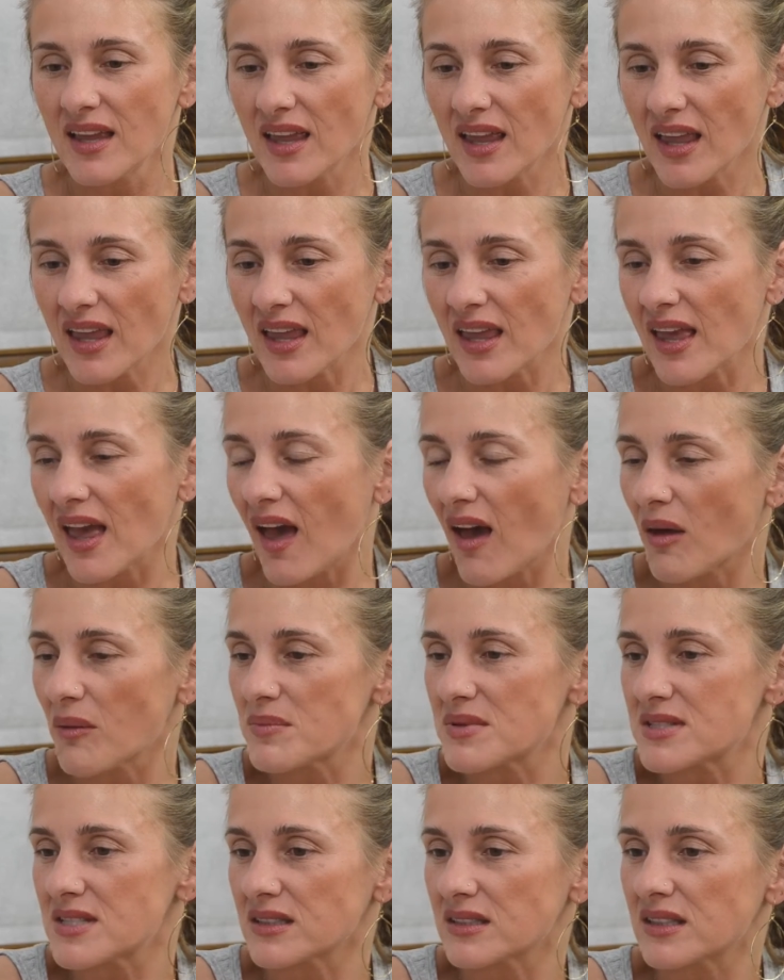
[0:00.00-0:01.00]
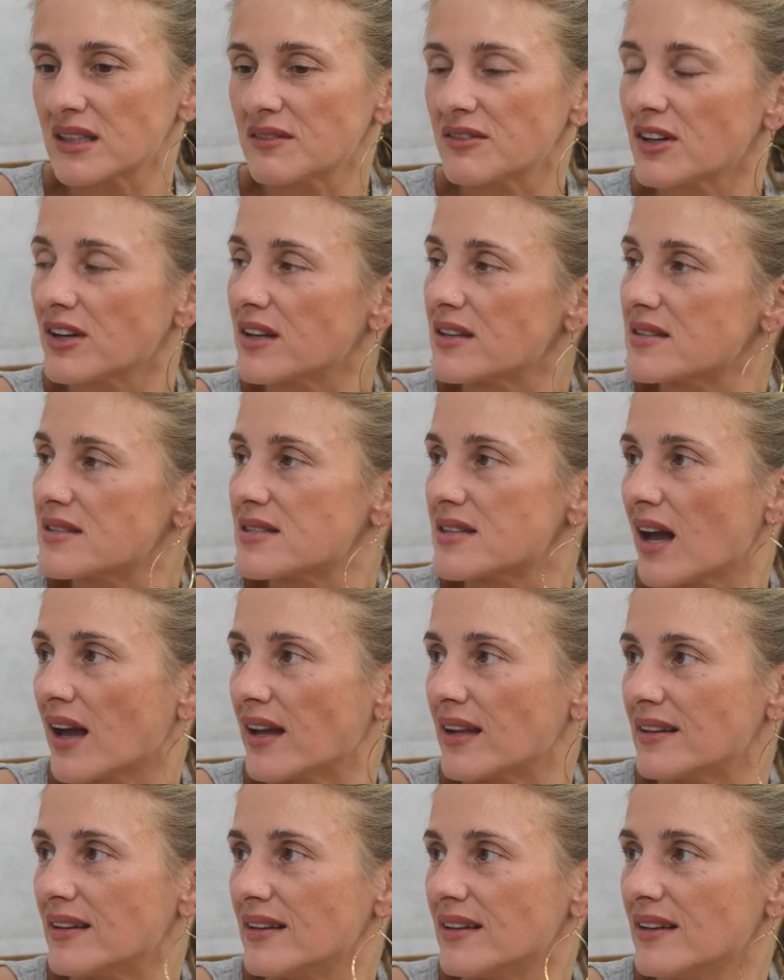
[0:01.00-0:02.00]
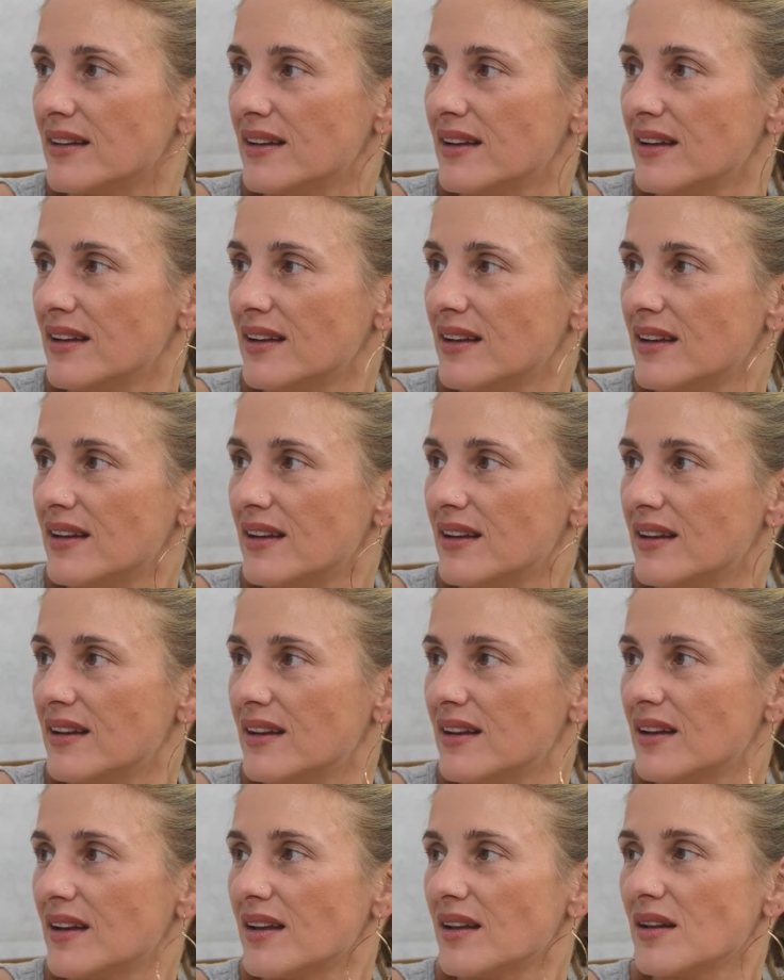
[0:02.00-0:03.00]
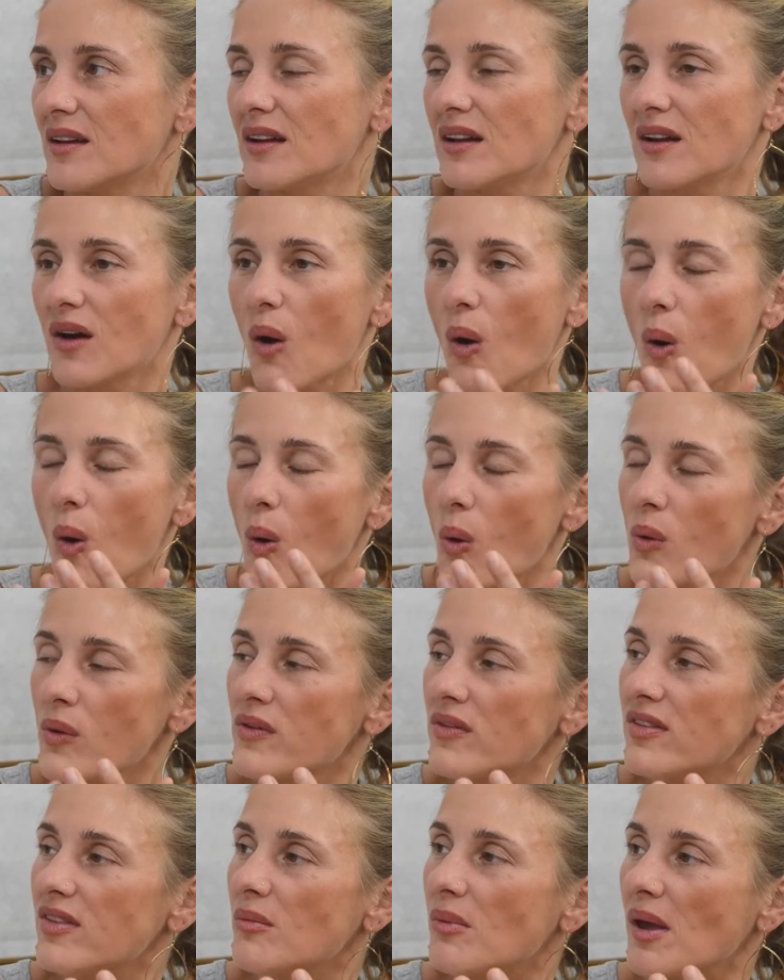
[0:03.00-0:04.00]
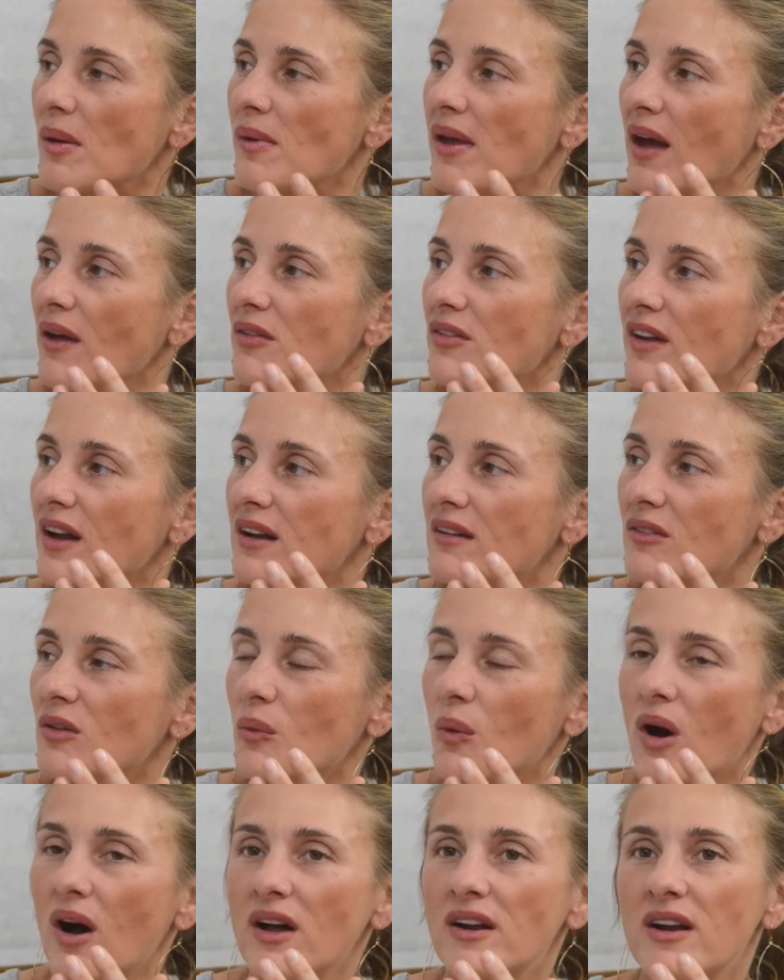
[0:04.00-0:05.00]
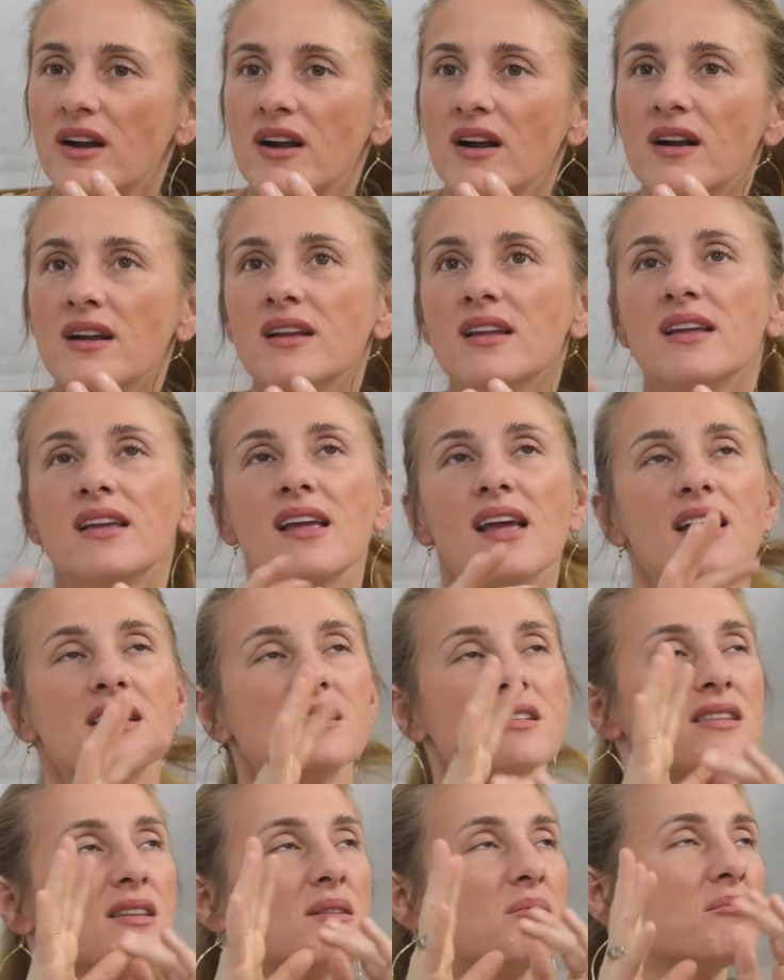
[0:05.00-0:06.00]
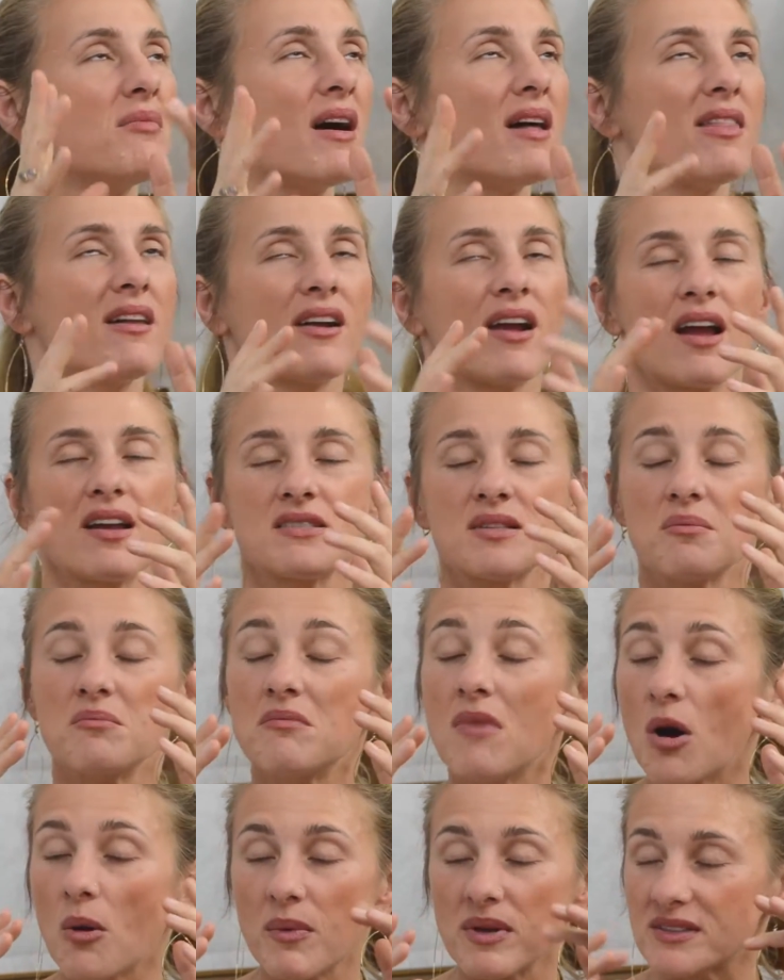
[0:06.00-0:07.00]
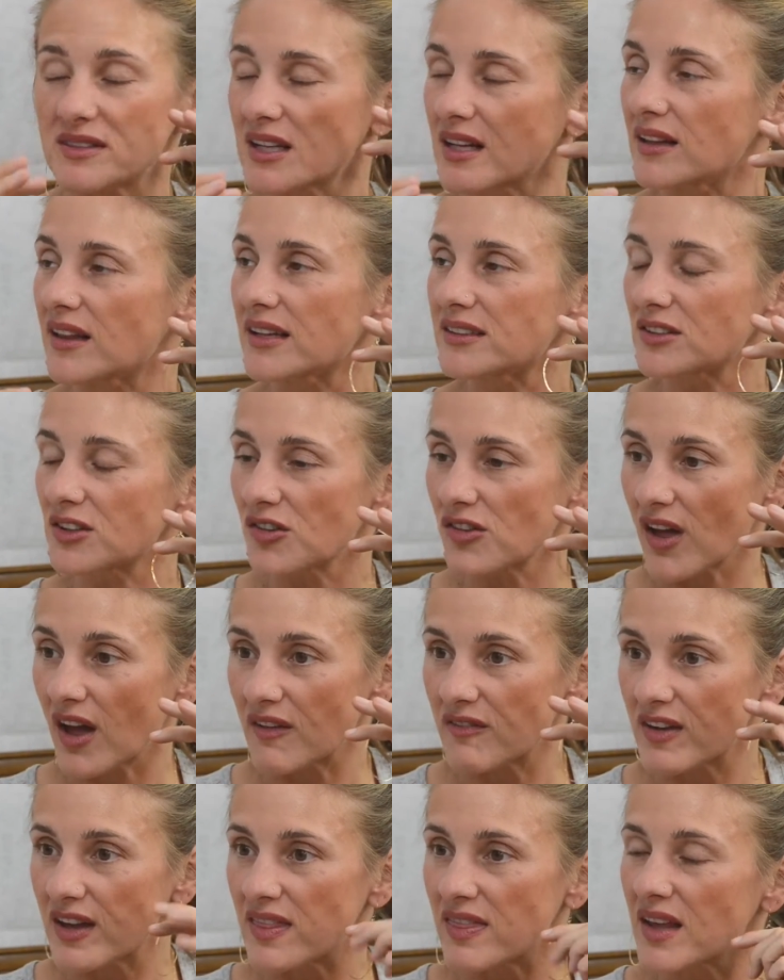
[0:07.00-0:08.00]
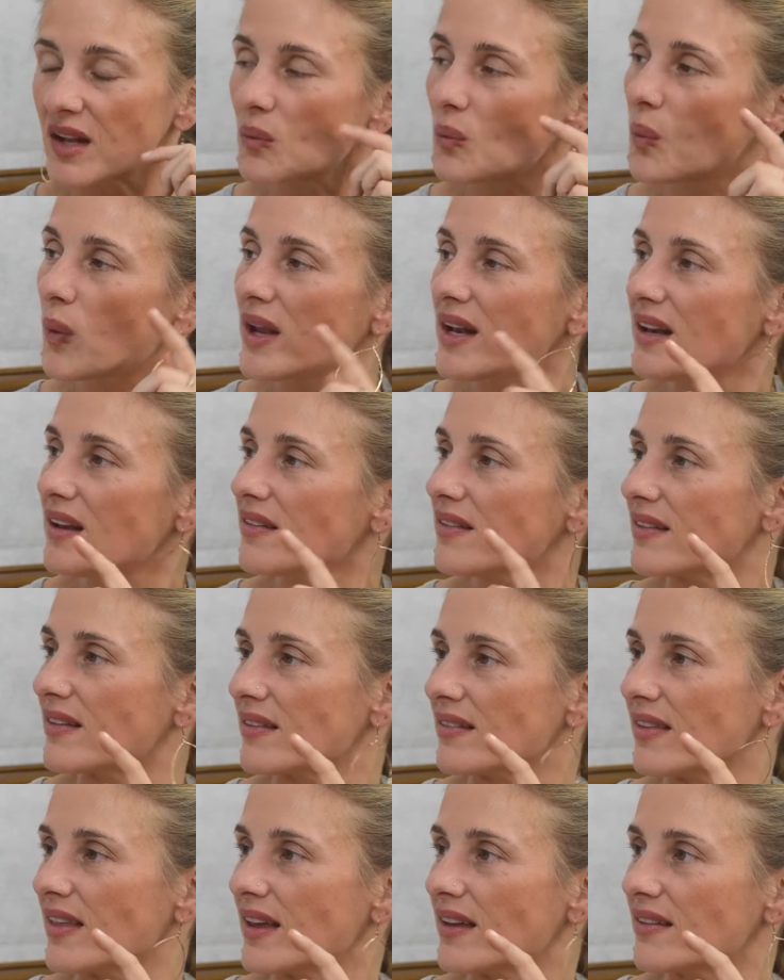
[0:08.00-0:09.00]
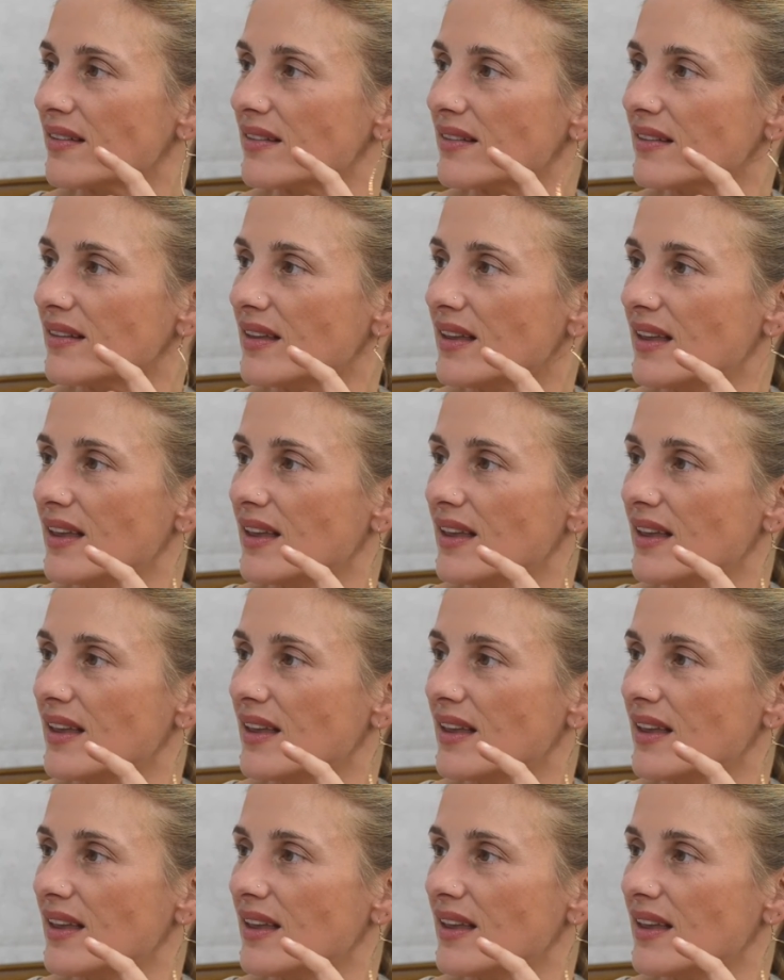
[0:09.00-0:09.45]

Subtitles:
He helps deliver his son. Holds the baby outside of the water until the mother has a moment to collect herself and then witnesses this.